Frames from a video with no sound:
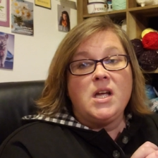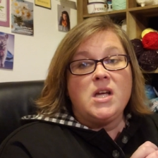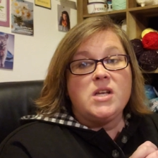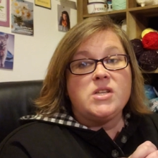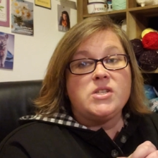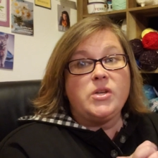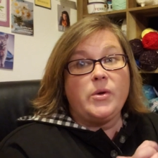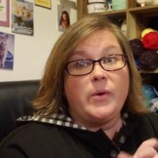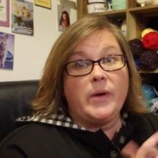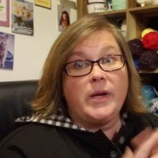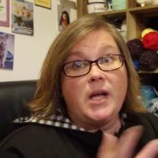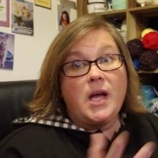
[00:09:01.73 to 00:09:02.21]

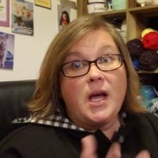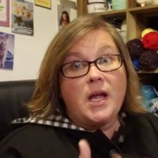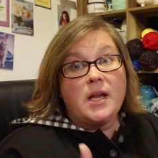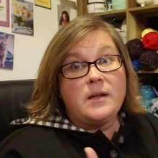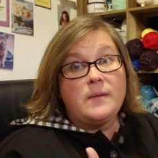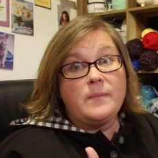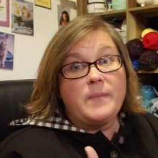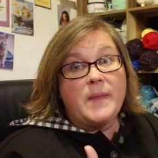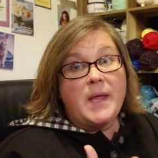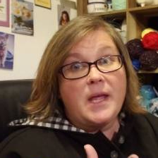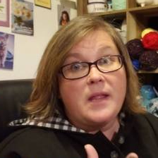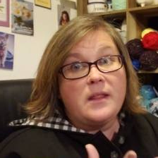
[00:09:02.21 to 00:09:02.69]
So I got
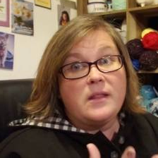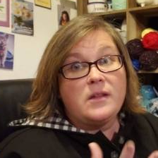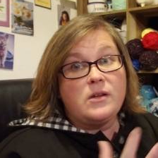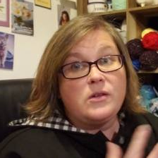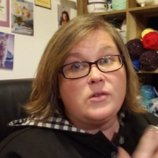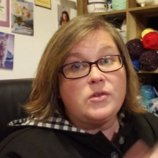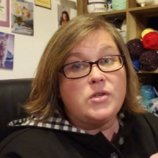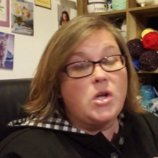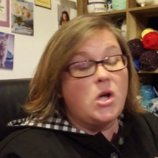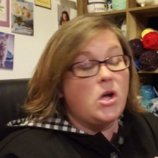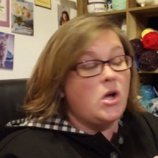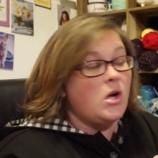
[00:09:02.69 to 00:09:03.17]
him that
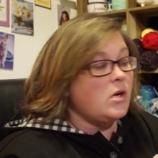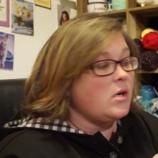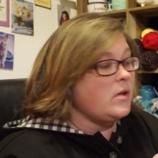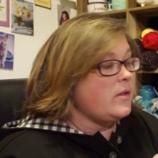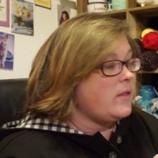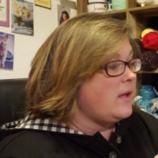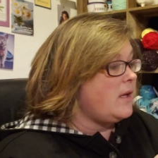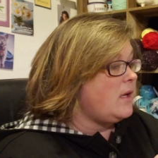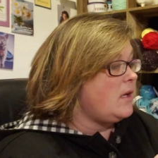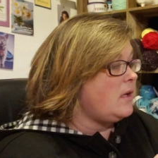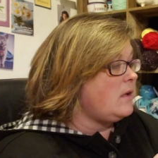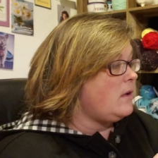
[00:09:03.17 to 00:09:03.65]
little dog
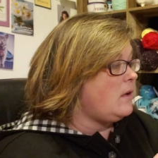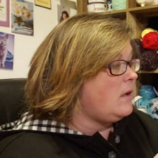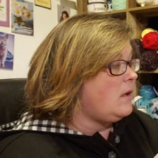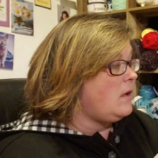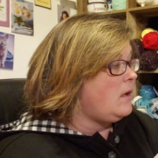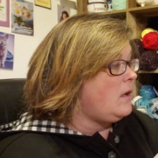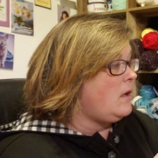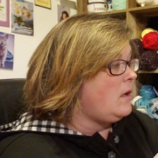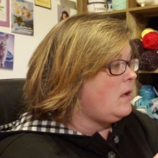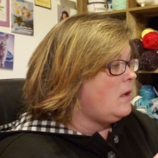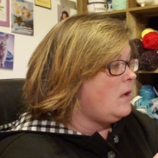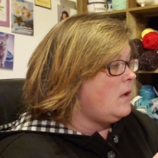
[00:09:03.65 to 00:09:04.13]
thing.
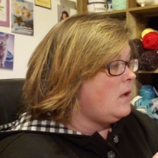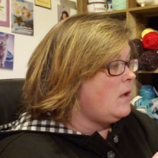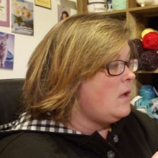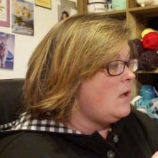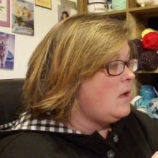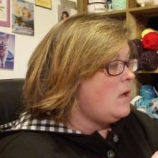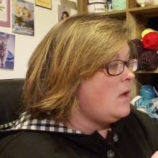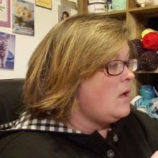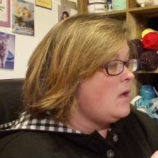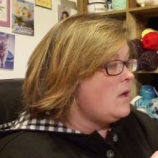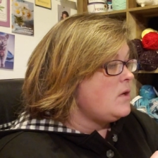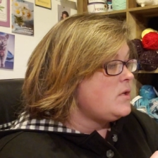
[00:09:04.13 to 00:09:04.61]

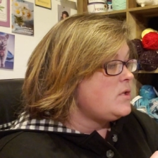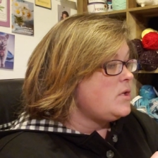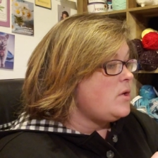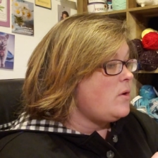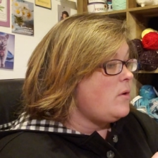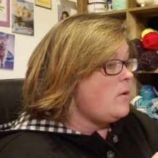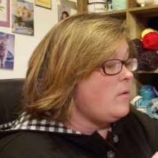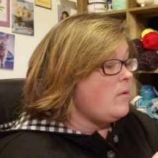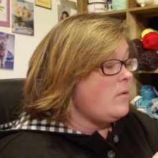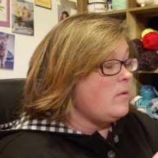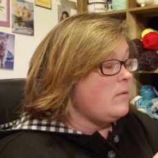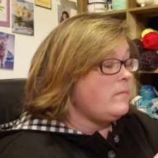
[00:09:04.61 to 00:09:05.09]

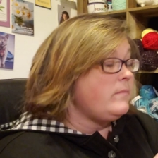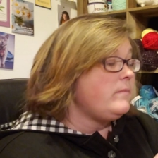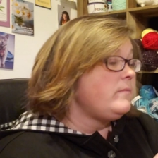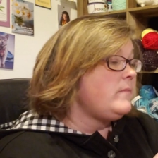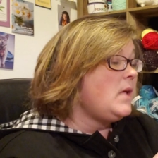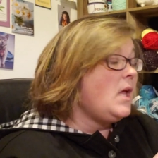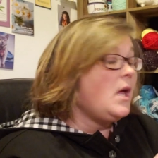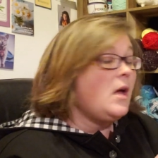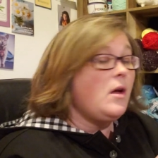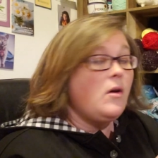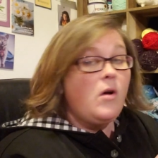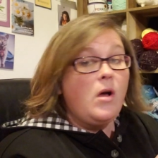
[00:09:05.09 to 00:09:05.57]
So,
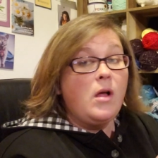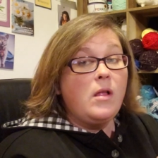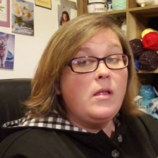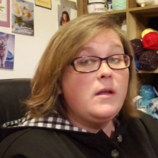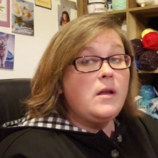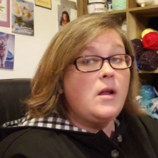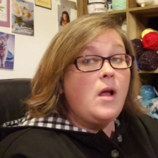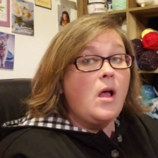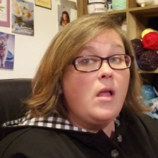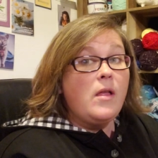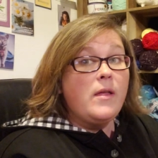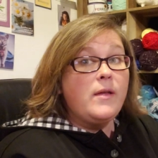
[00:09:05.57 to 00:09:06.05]
yeah, all
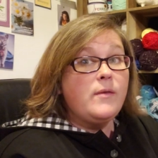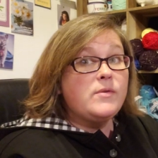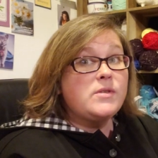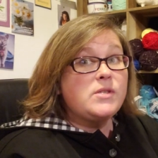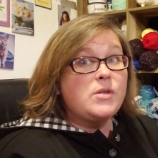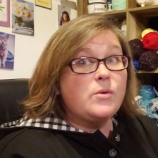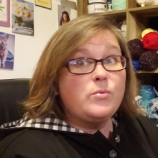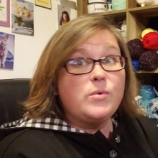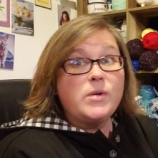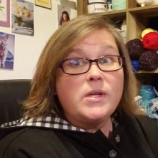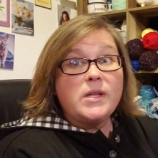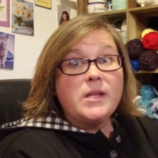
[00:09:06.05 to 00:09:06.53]
in all, it
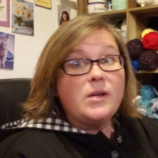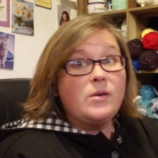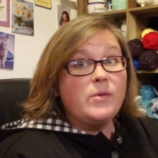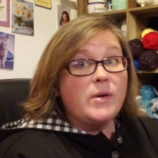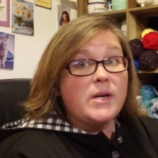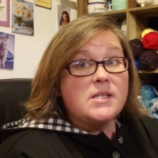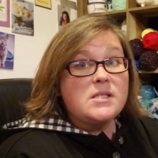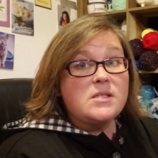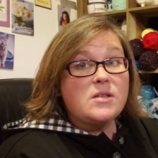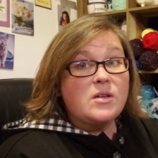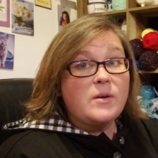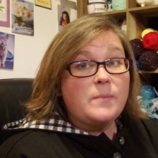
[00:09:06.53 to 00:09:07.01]
was a really
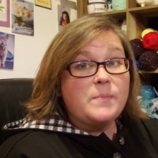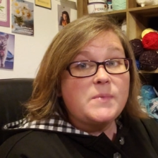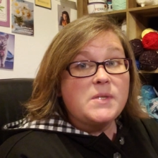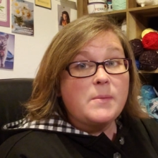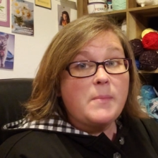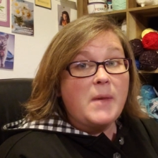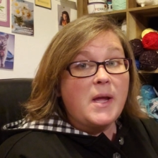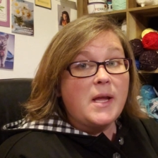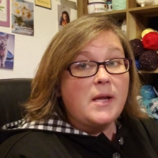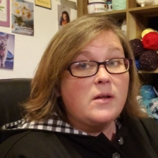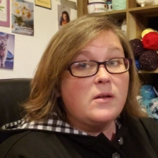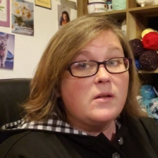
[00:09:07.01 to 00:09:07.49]
great trip
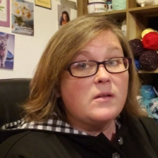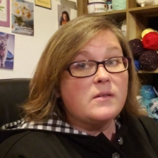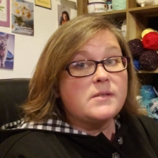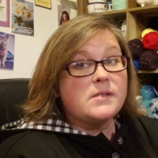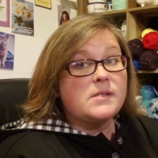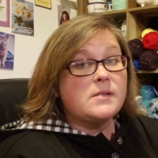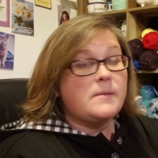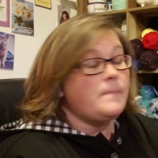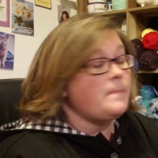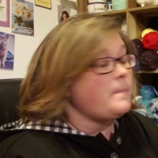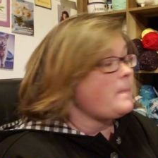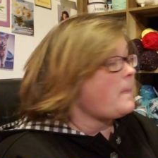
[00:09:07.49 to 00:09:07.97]
to
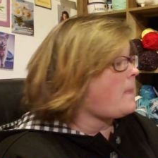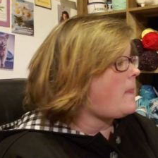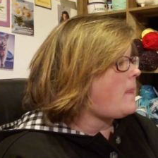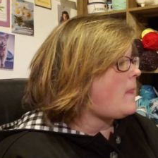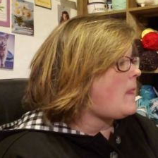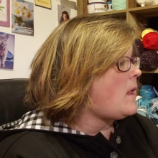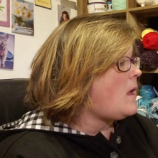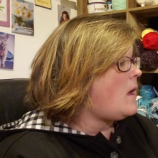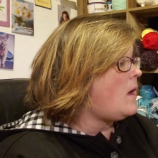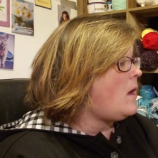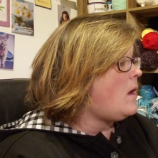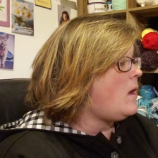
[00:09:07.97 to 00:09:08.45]
Michael's.
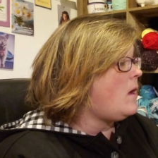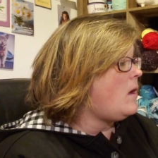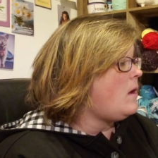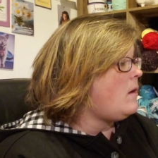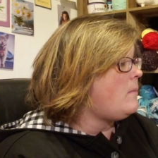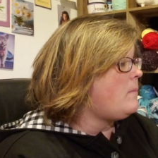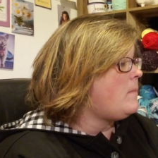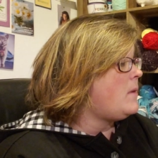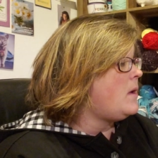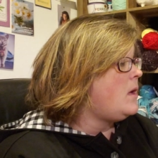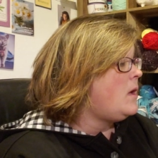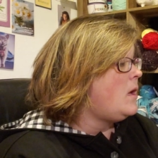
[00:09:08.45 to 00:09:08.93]

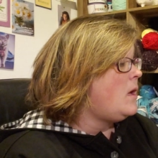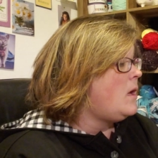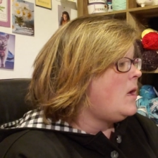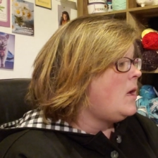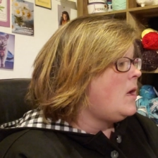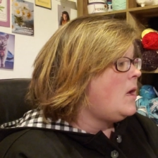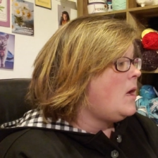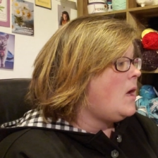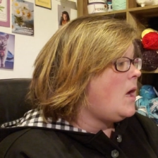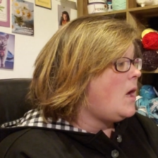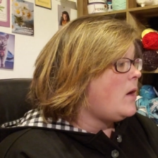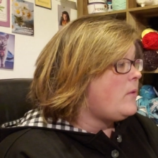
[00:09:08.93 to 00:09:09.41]
Um,
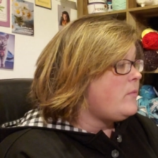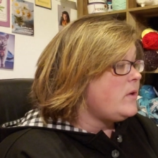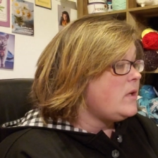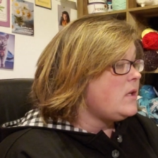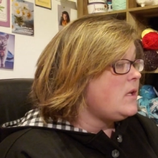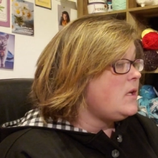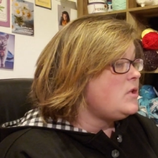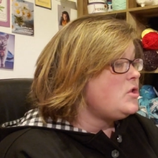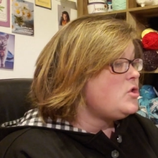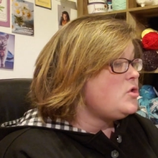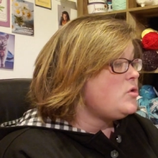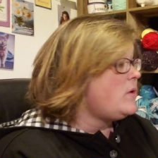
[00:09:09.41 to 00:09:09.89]
I
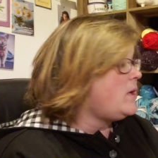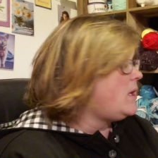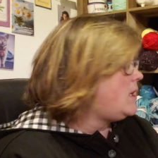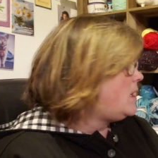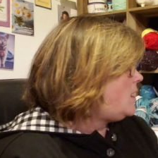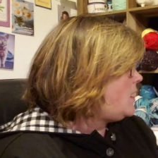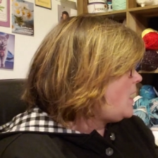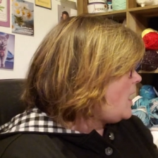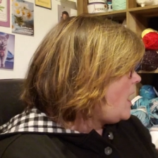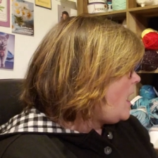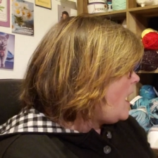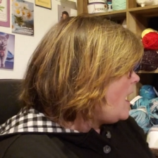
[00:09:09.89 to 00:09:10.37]
really enjoyed
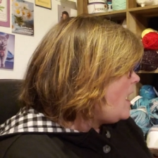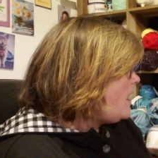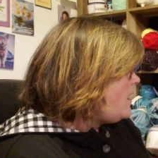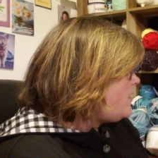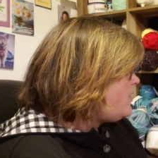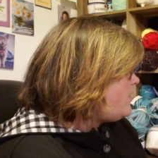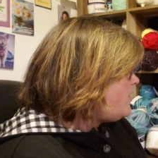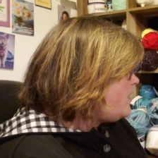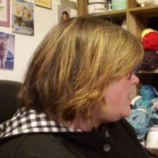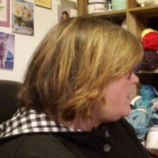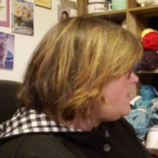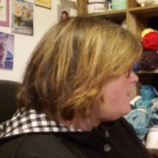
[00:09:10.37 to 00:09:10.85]
it. I
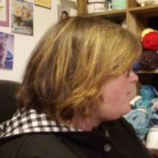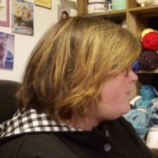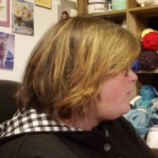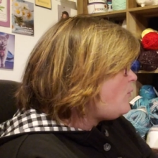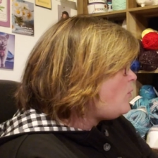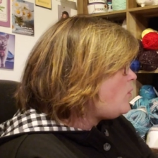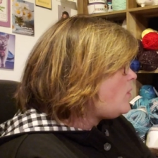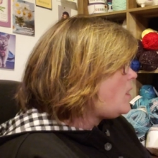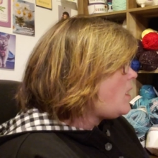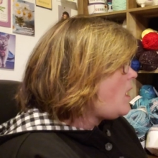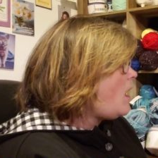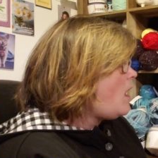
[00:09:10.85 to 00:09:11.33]
think
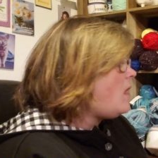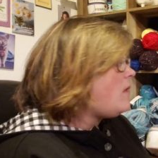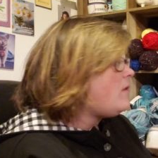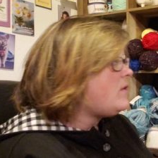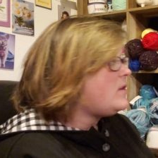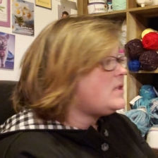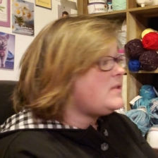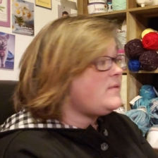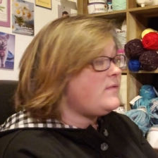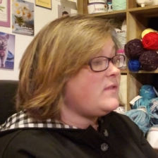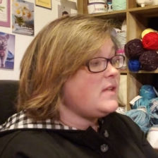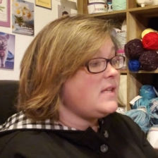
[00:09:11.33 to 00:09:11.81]

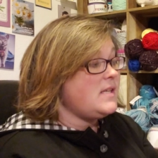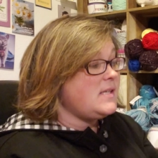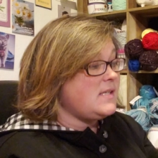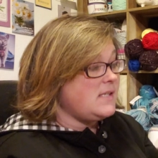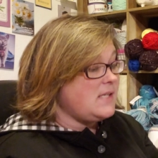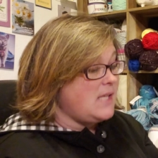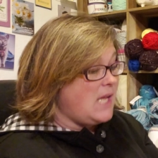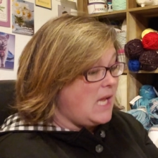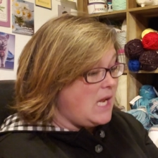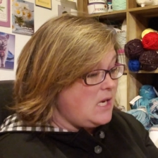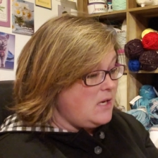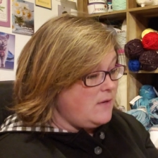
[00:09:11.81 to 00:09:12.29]
$4 for this
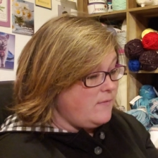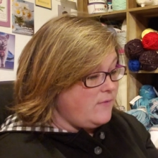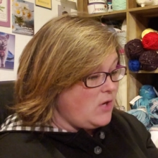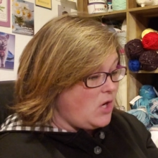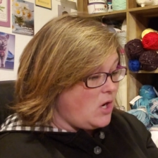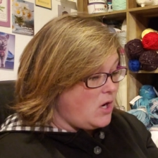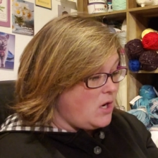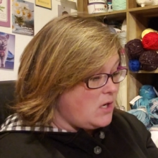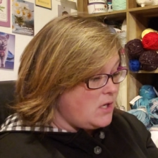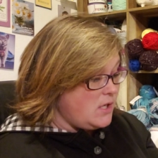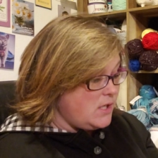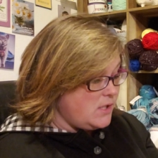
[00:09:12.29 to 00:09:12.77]
skein of
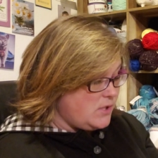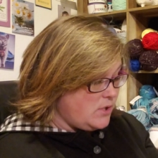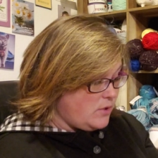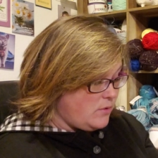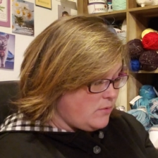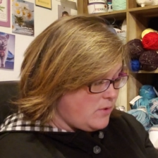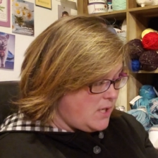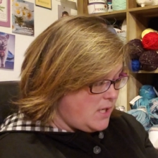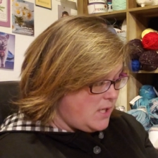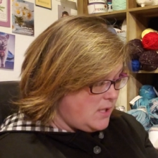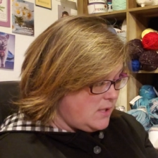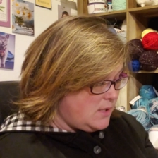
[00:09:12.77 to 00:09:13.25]
yarn is a
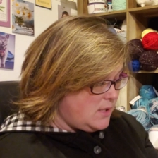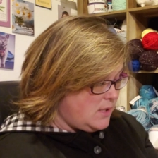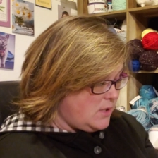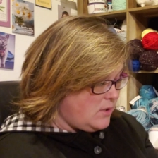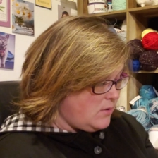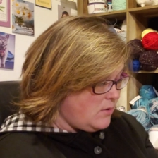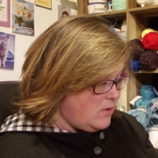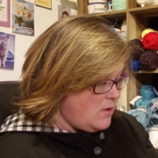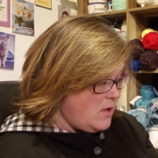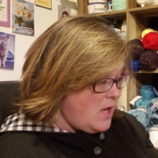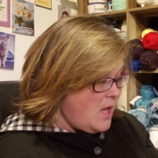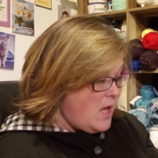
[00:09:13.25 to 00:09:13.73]
great
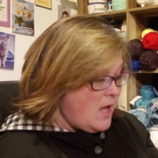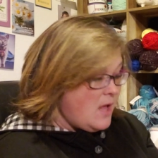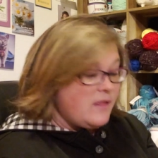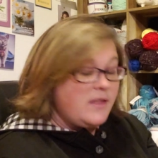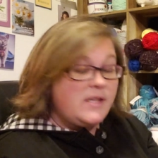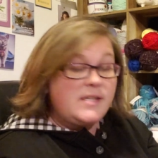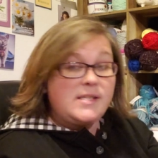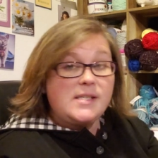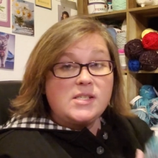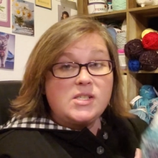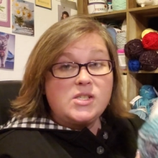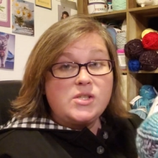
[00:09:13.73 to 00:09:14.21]
deal.
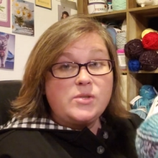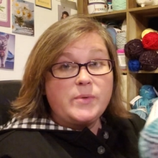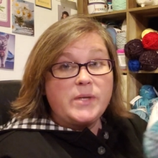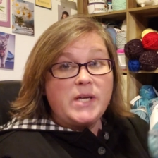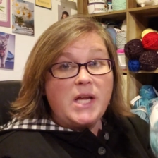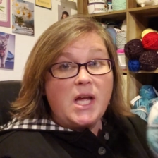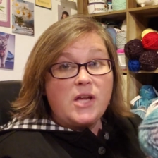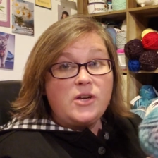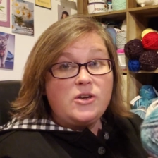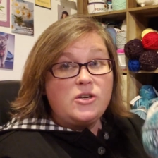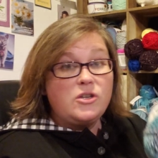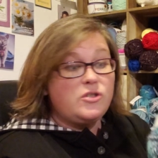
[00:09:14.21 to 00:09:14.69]
This is
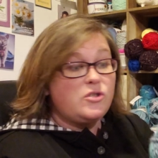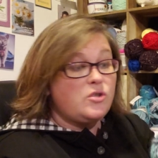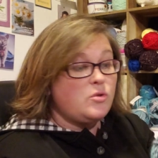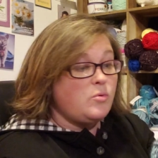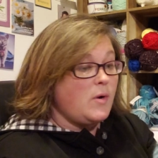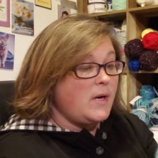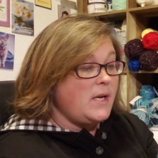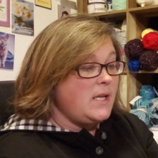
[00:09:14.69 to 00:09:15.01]
$328,